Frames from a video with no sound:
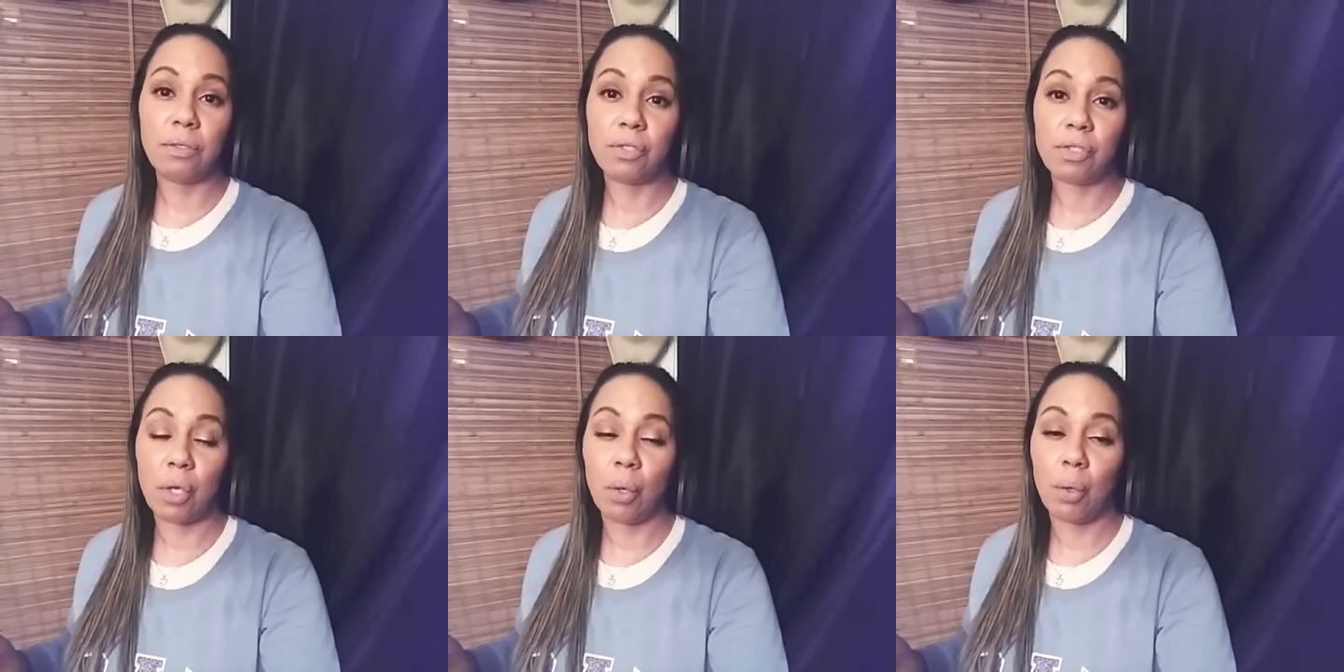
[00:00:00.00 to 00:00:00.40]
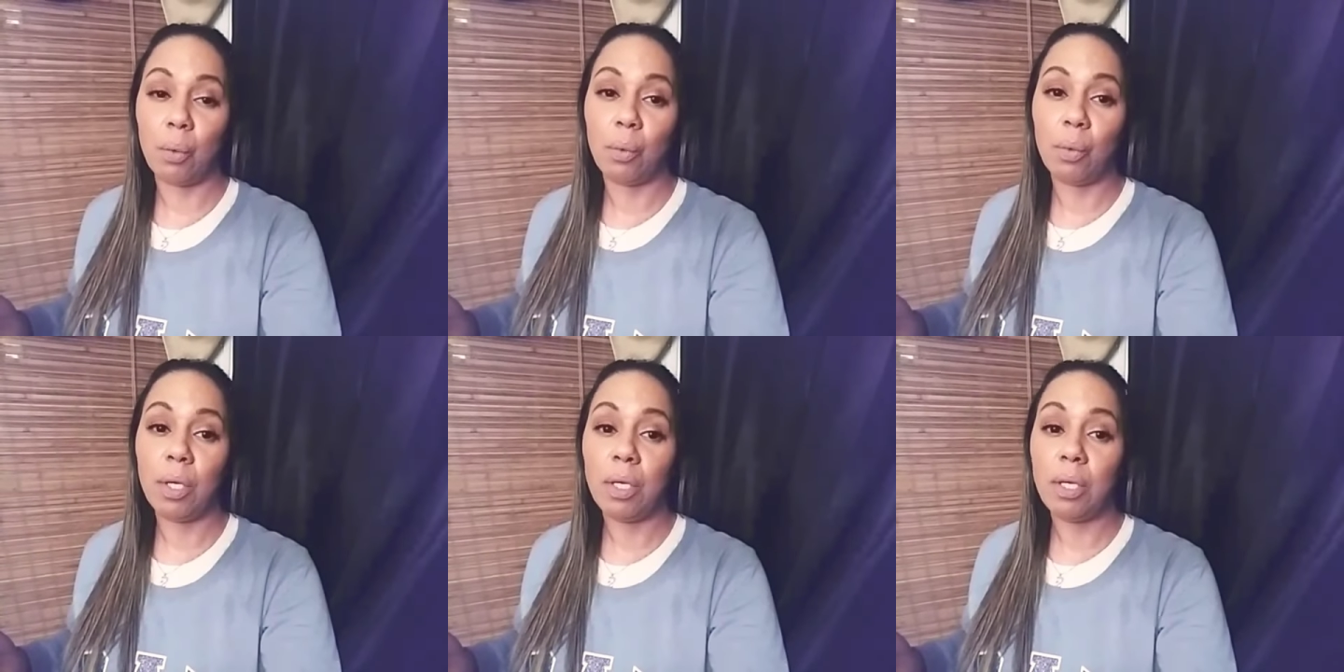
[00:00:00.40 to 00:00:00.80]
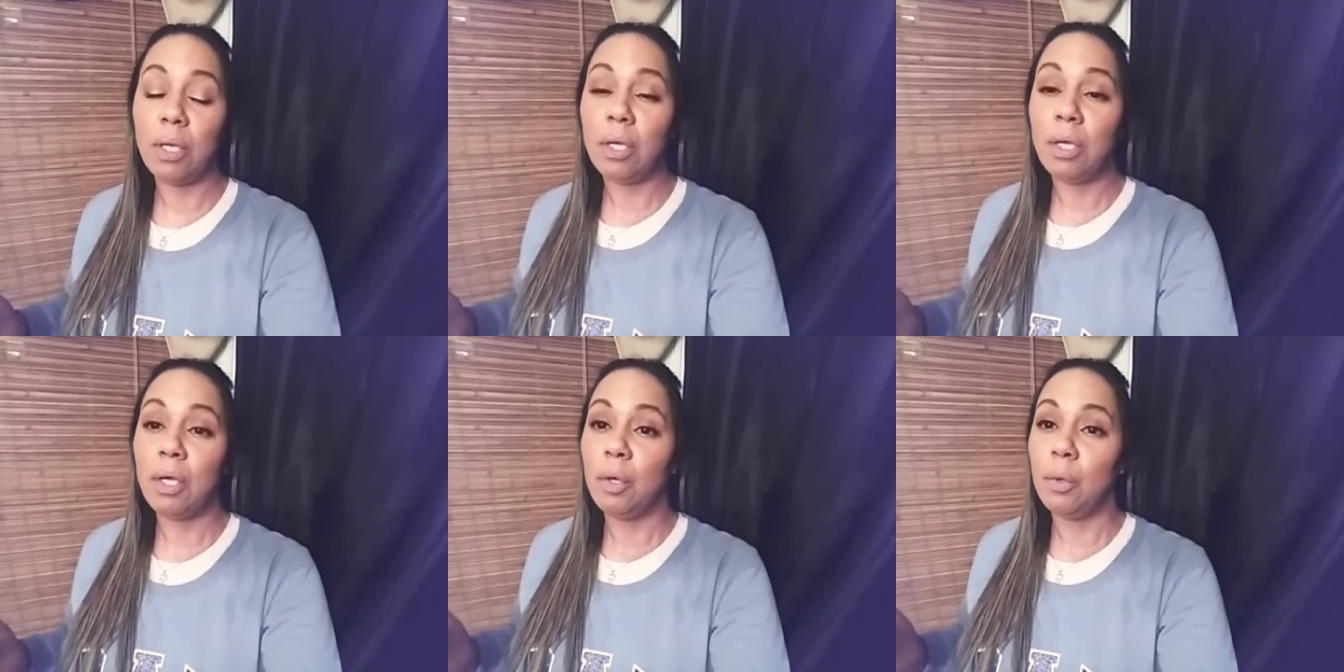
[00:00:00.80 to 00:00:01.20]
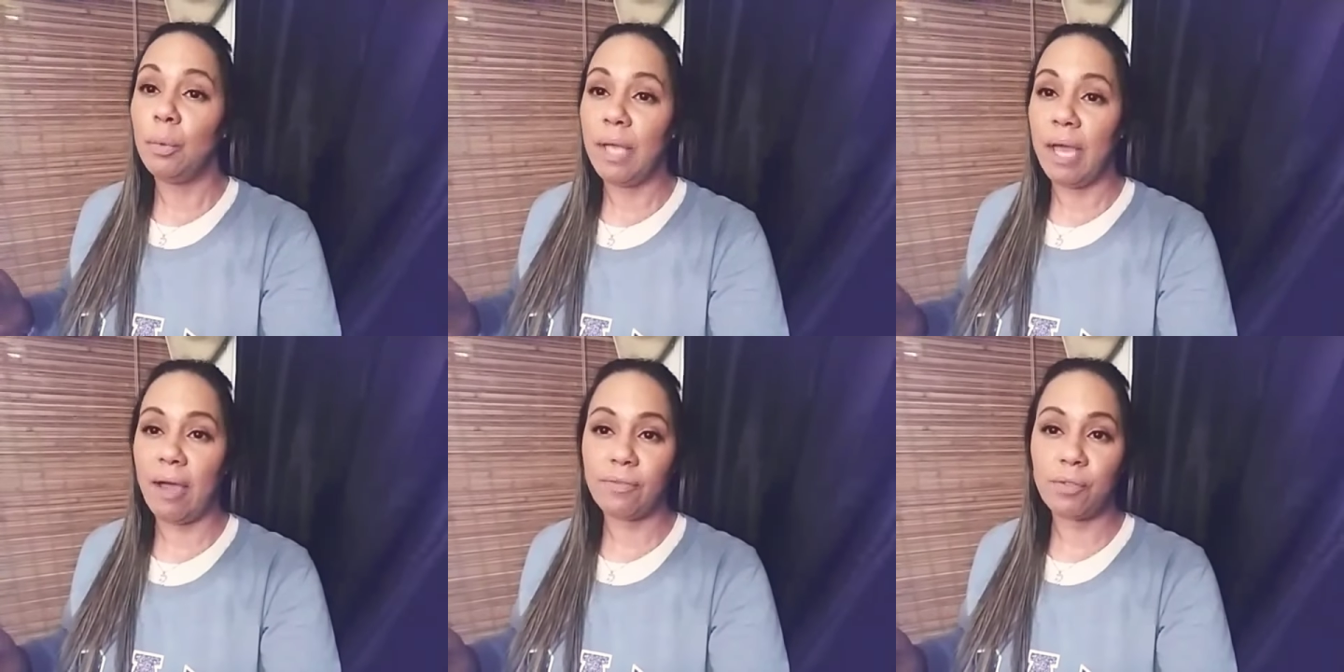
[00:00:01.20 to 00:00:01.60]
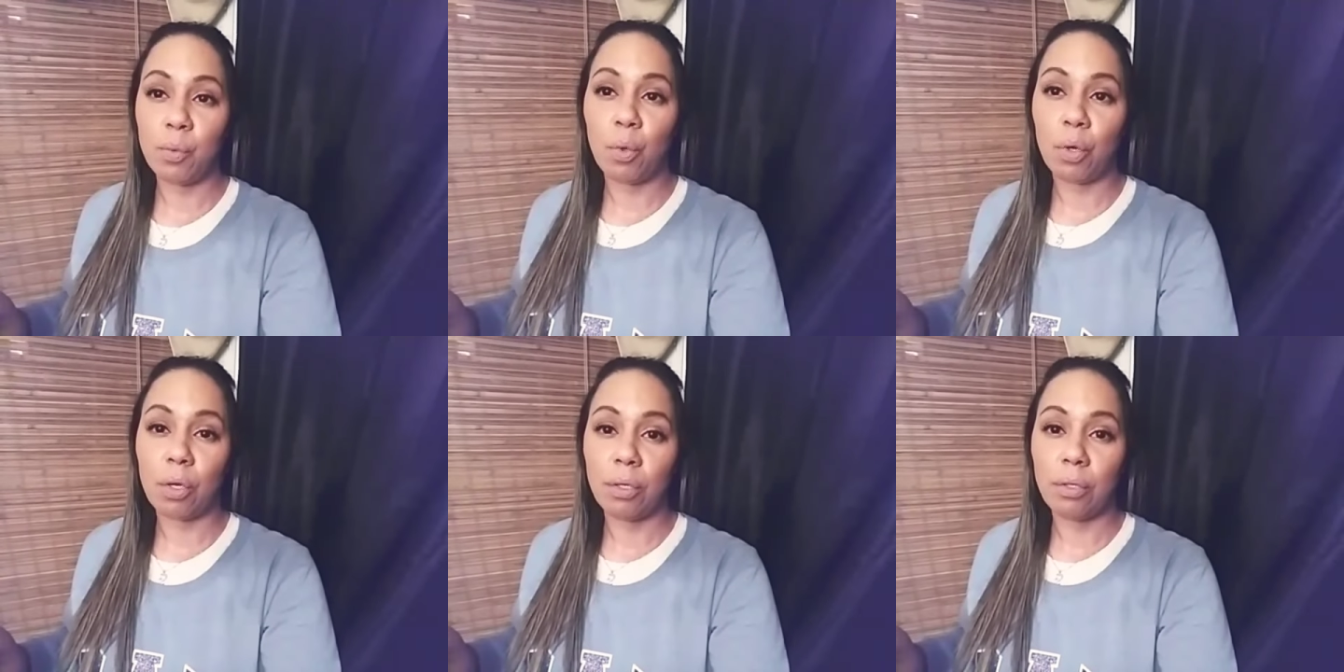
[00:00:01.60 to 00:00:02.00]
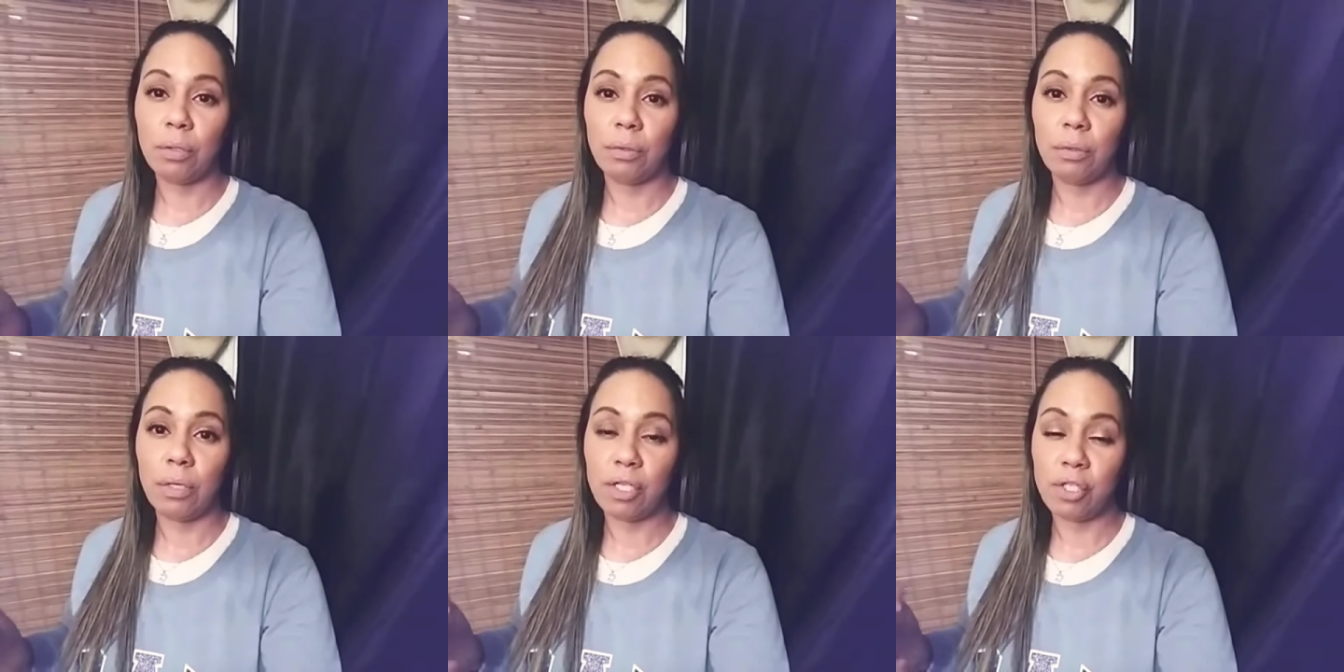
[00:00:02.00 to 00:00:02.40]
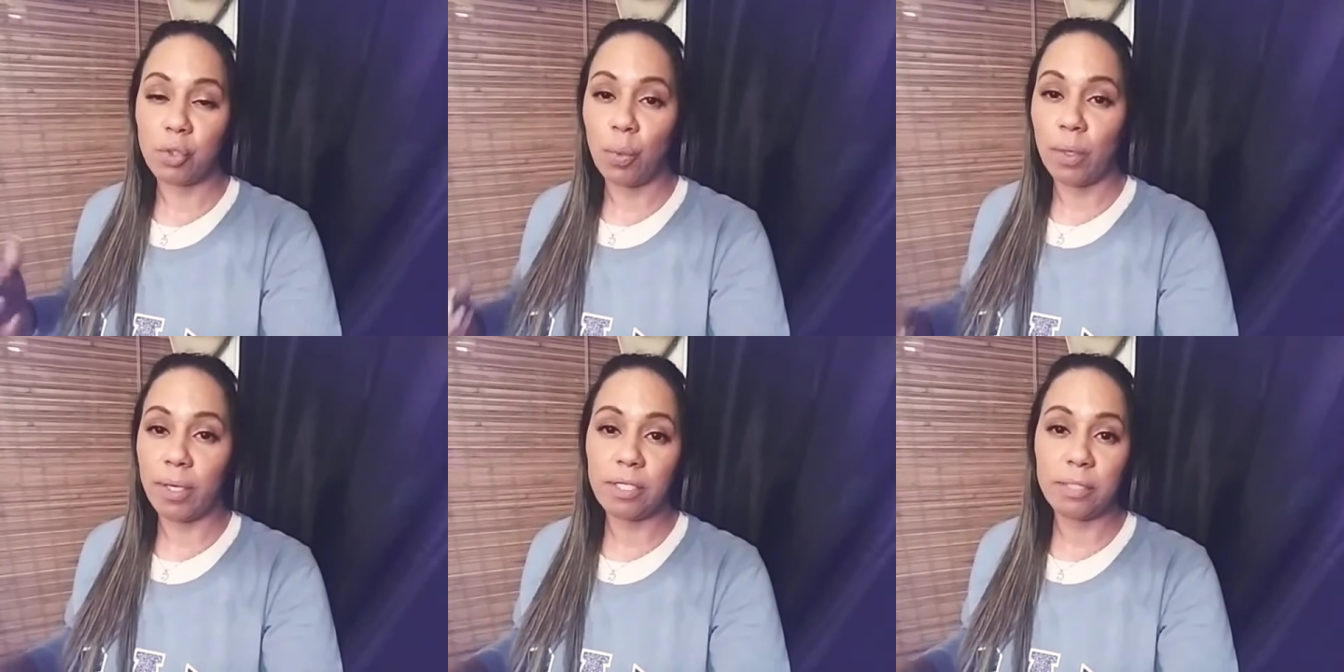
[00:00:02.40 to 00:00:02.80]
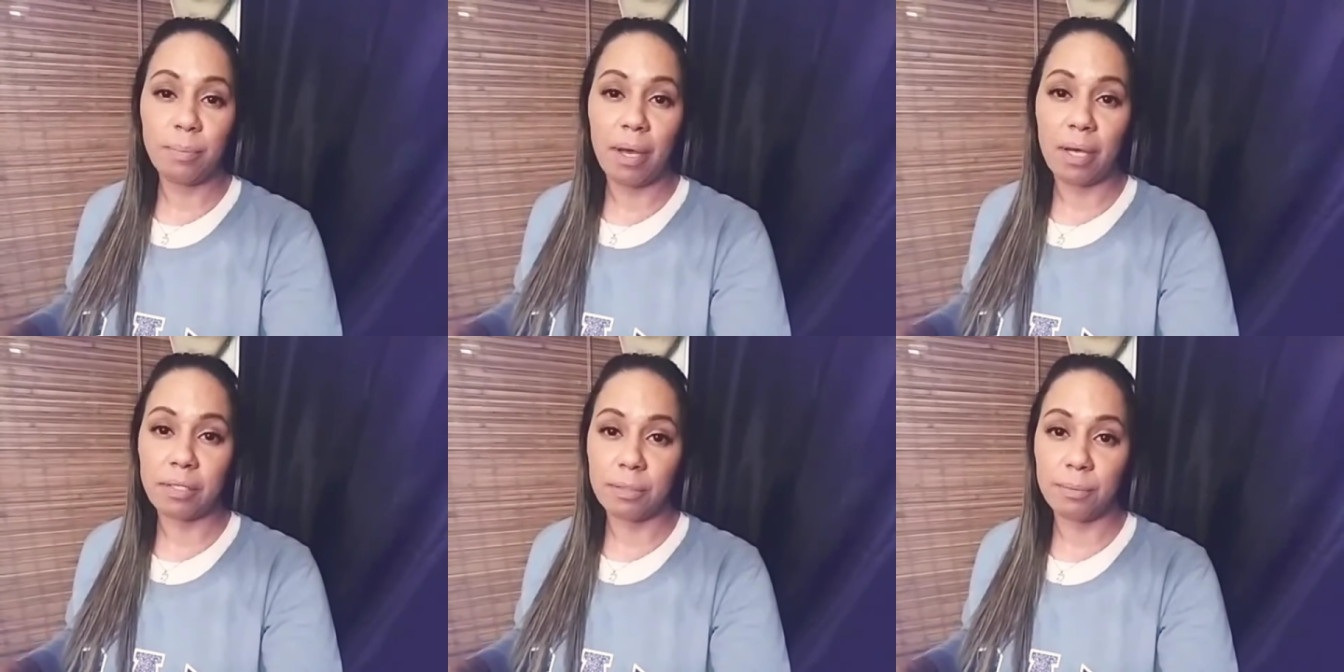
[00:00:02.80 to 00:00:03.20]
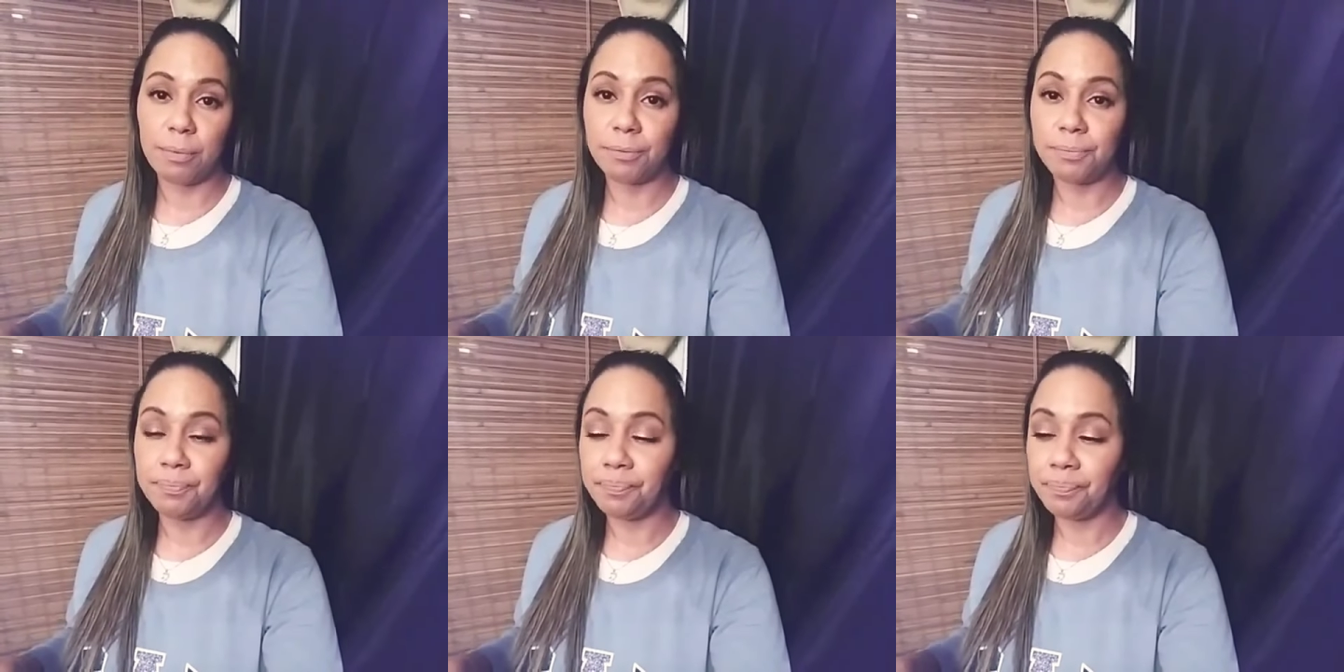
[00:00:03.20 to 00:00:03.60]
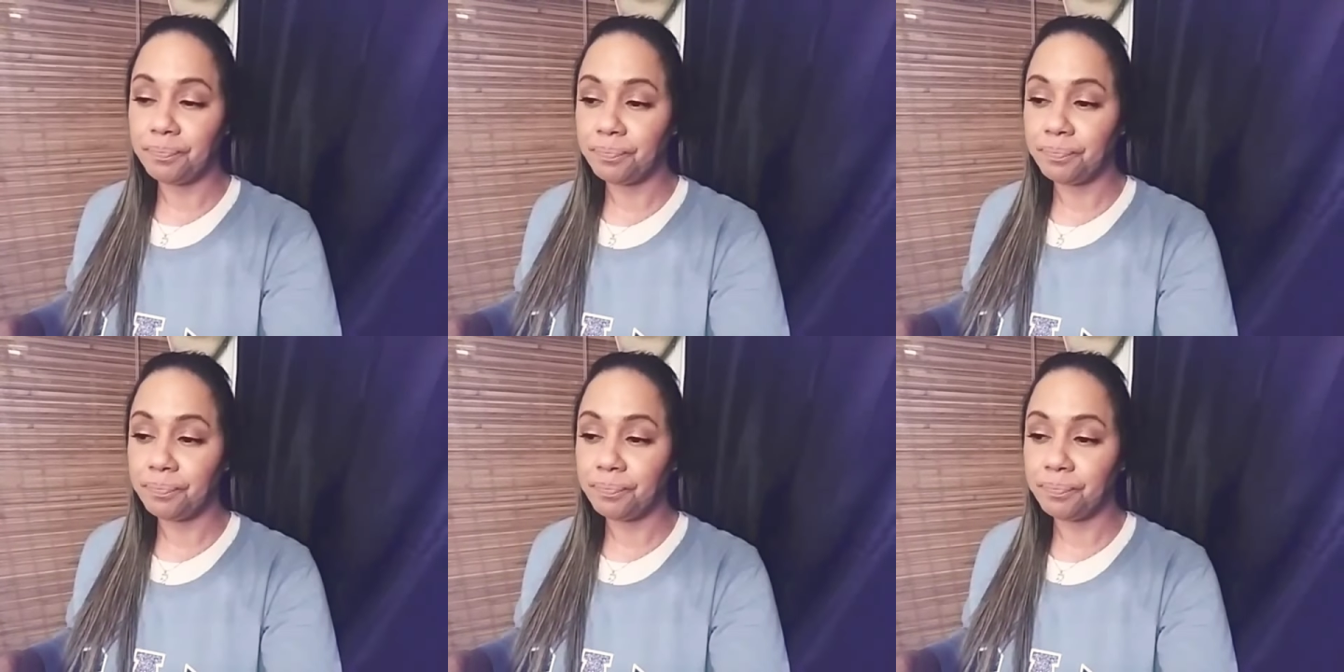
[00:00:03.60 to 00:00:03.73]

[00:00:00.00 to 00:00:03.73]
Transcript: so we have to work as quick as possible.